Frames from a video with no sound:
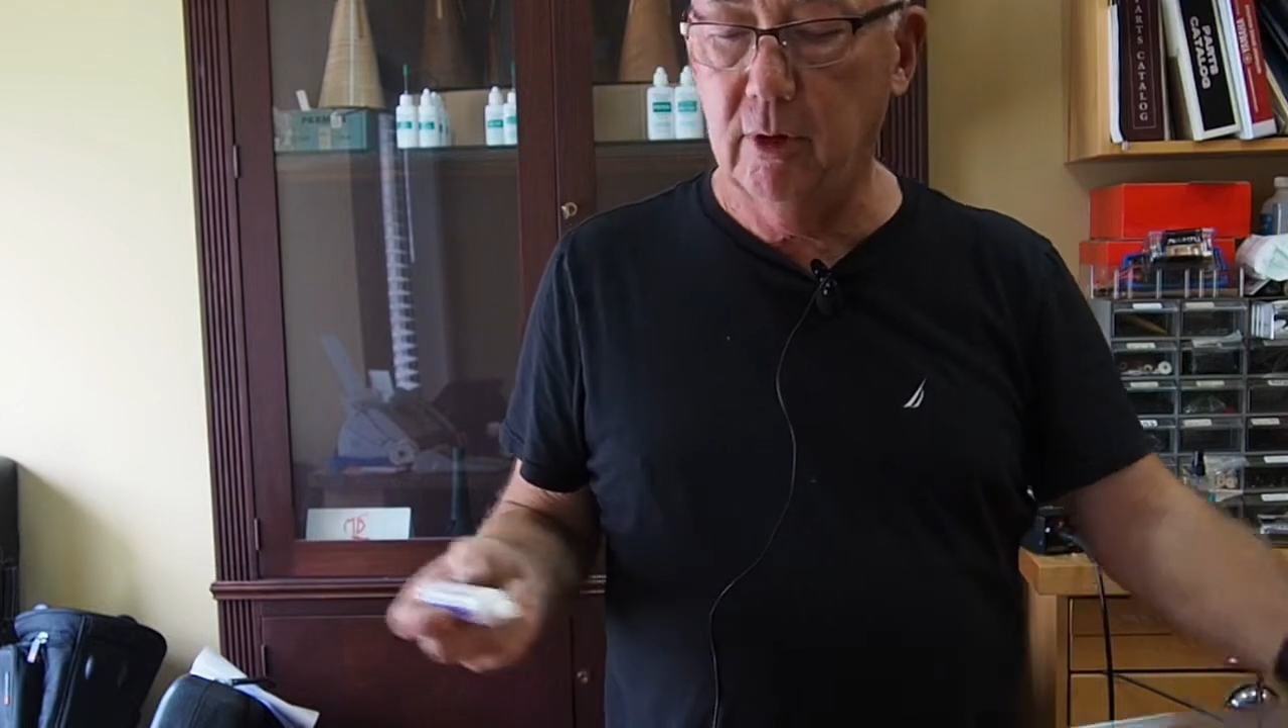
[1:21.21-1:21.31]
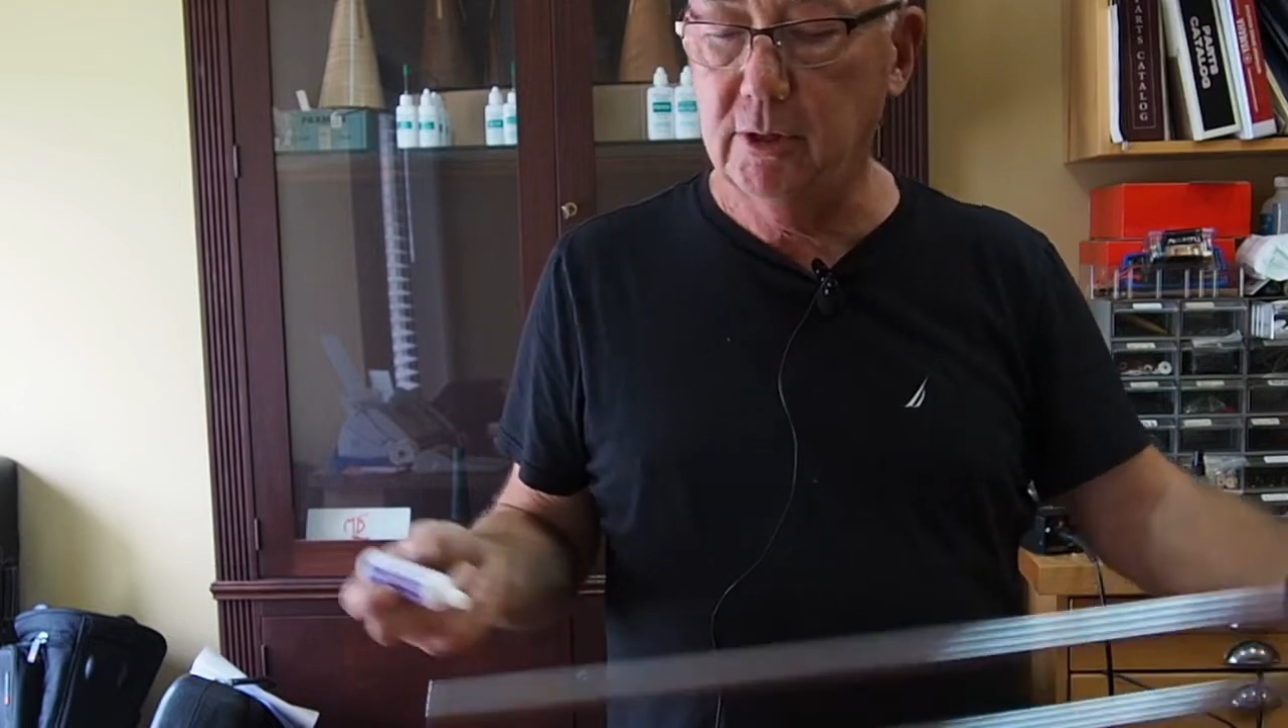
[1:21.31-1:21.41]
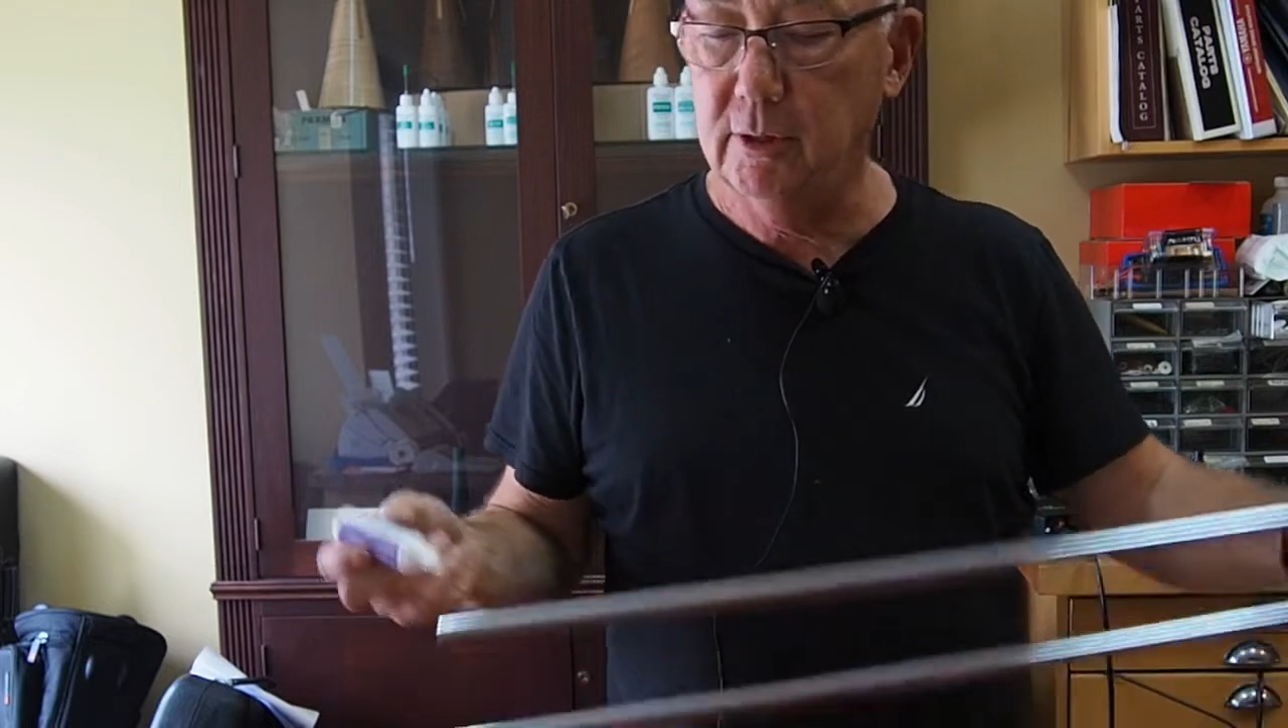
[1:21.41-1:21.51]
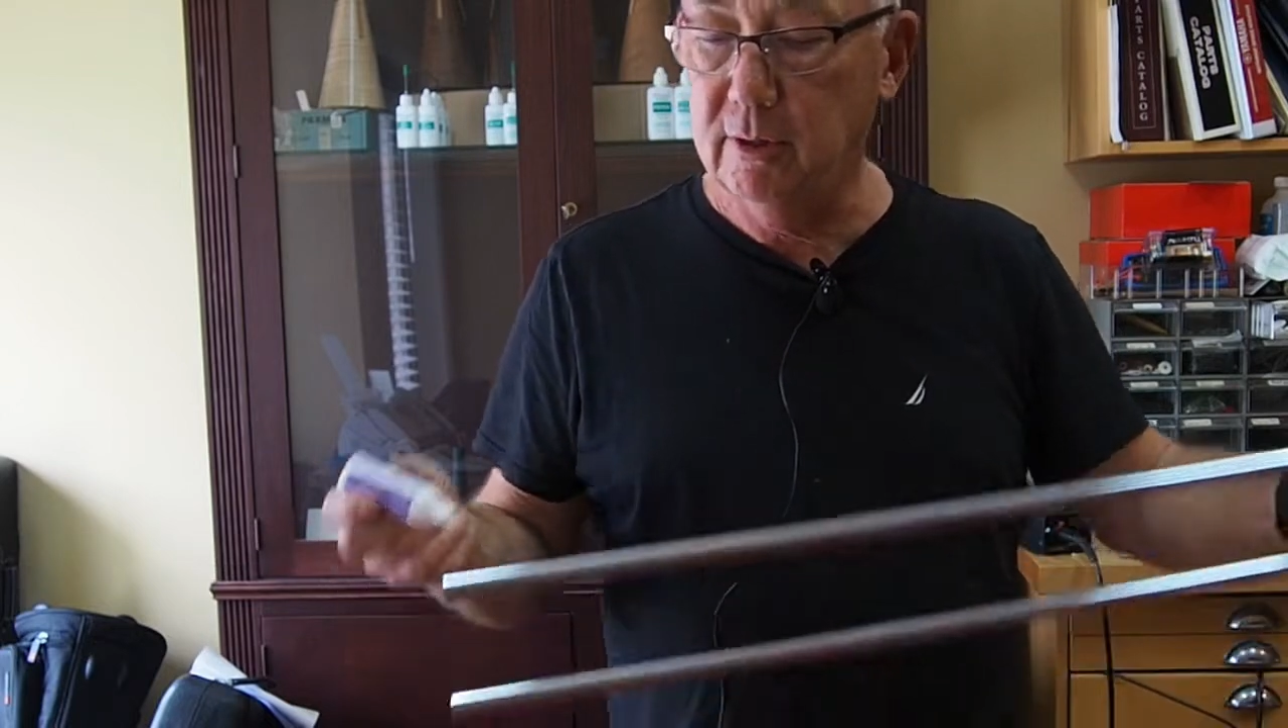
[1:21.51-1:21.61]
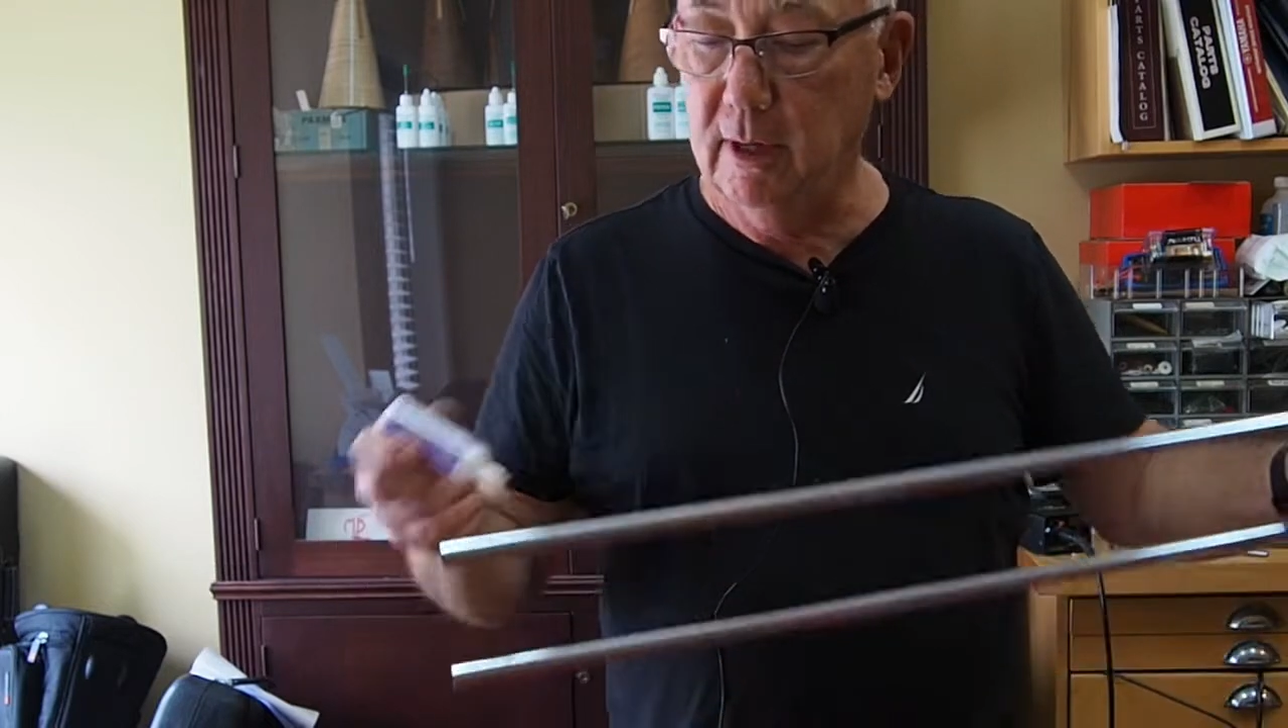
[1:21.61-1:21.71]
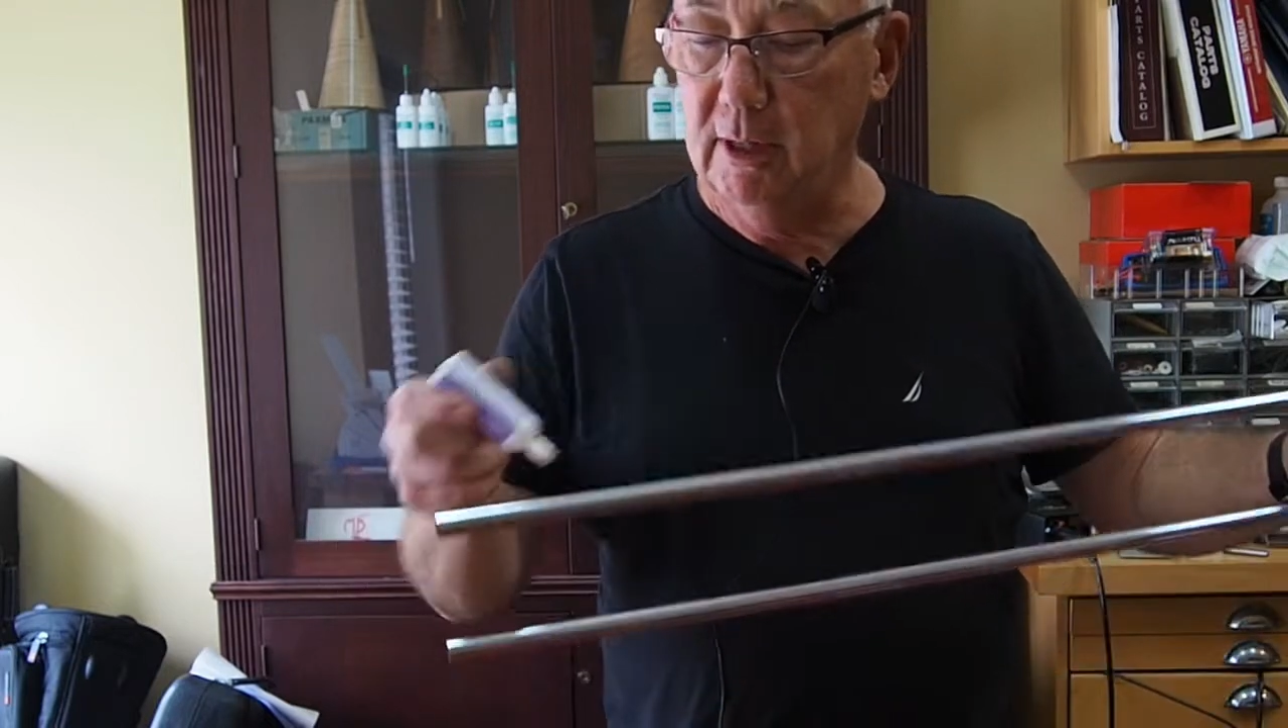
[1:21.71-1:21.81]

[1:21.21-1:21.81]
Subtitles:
inches on